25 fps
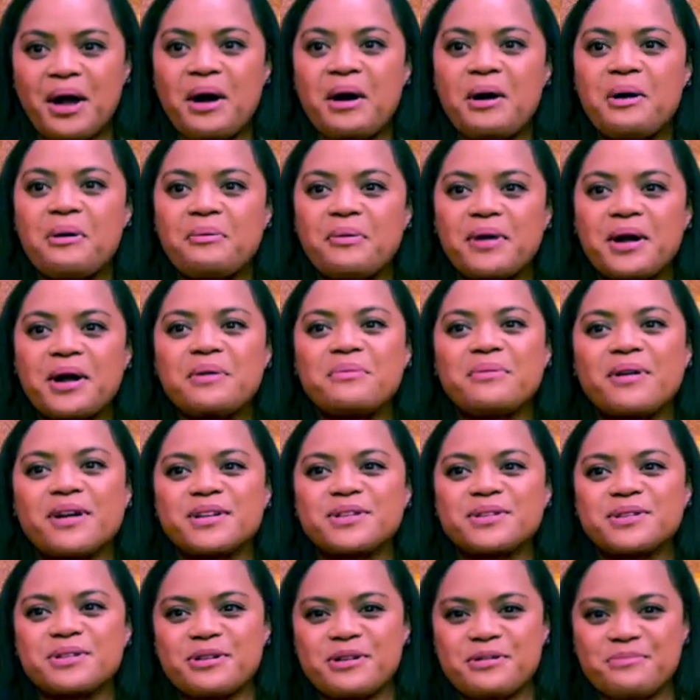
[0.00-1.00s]
We
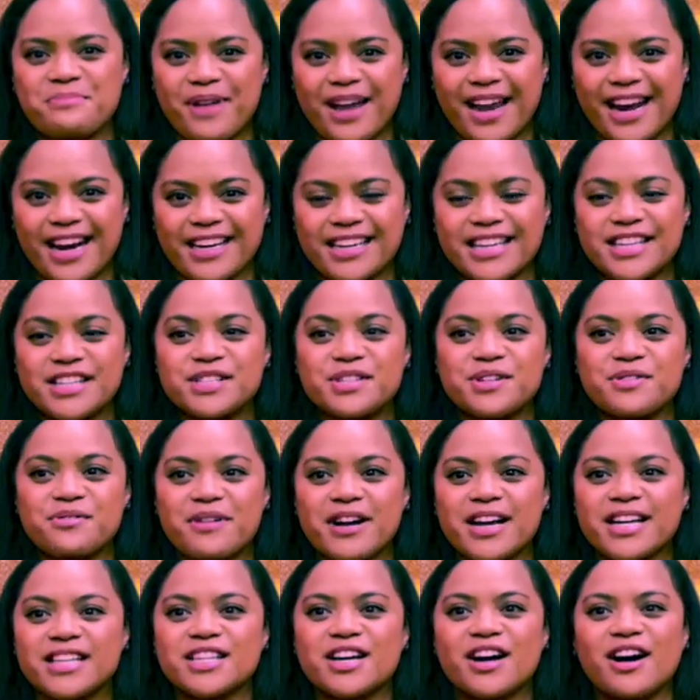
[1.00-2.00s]
want to remain in
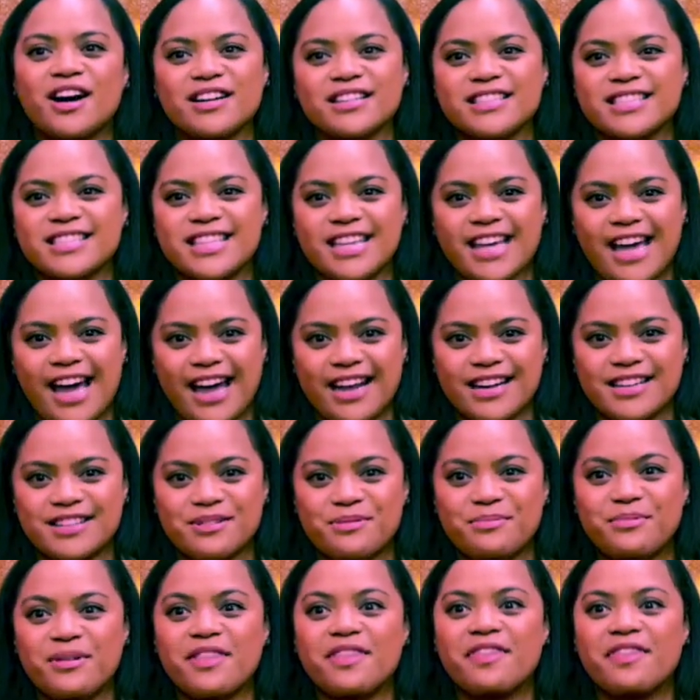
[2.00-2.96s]
direct contact with